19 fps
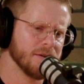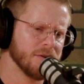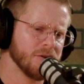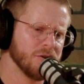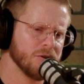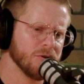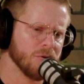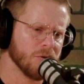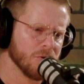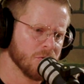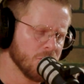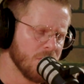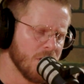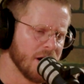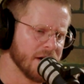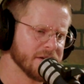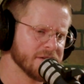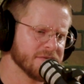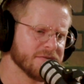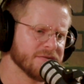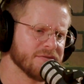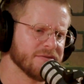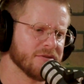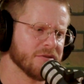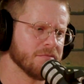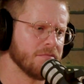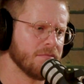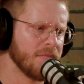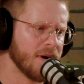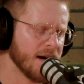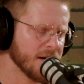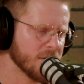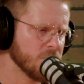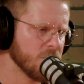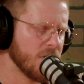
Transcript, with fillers: your wife for my